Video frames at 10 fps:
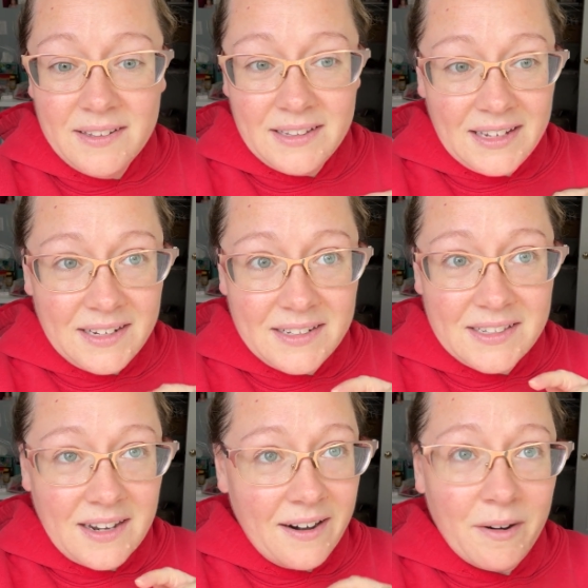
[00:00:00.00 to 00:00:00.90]
The kids
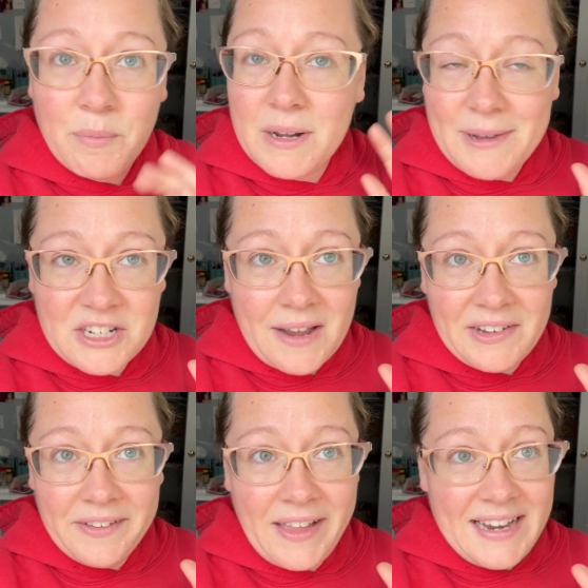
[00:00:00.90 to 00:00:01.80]
are pretty much having
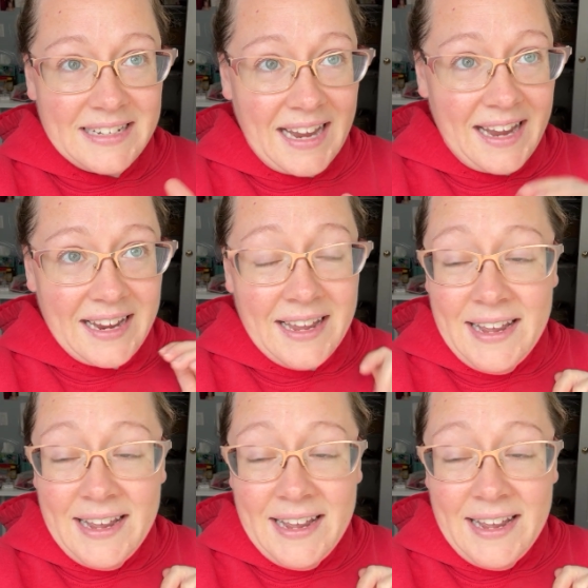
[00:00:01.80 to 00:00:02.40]
a light day.